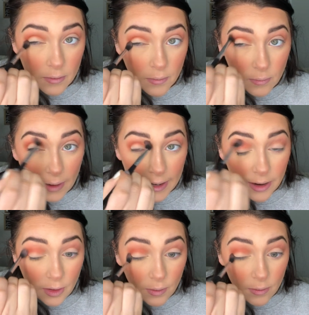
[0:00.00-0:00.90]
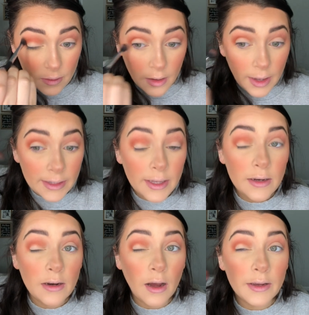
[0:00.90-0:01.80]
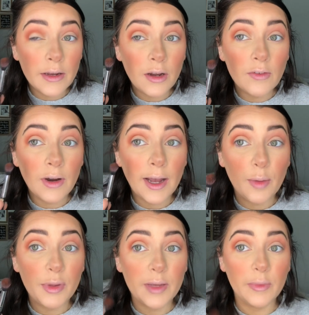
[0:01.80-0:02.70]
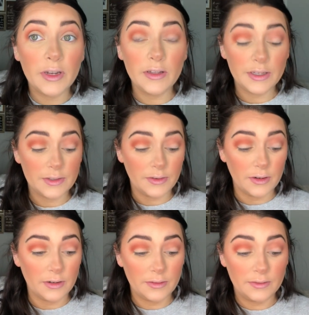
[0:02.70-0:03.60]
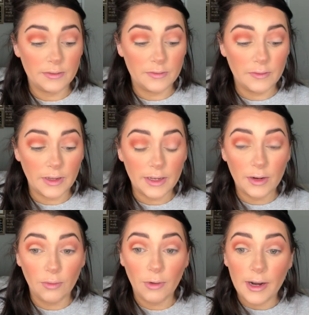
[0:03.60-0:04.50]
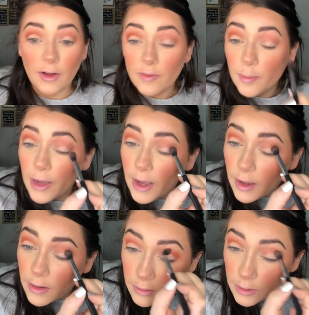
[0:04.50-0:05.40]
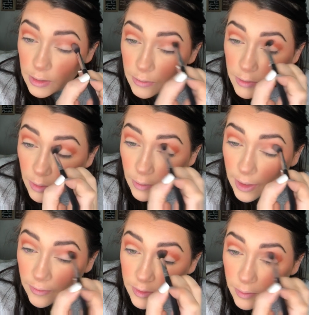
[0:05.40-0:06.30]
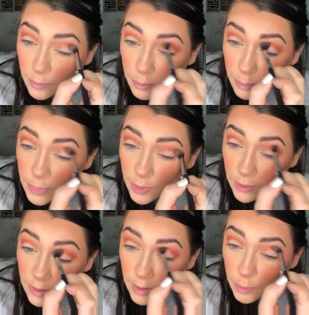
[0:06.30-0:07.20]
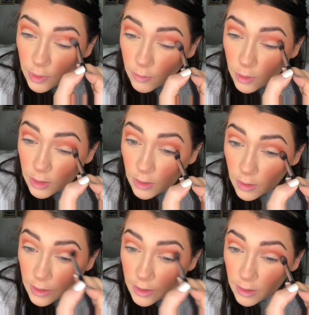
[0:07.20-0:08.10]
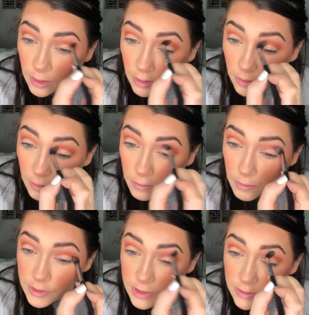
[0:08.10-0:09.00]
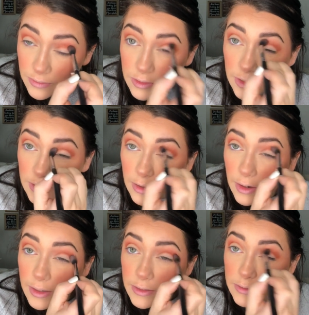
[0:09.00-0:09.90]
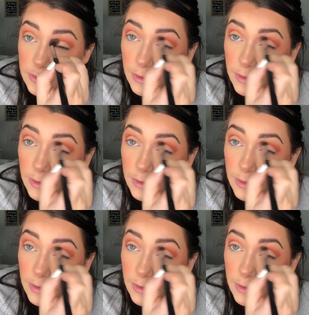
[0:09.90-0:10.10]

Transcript: Wow. I cannot get over how pigmented these are. Like right off the bat. Like you don't have to build it up or work hard at all, which is really nice.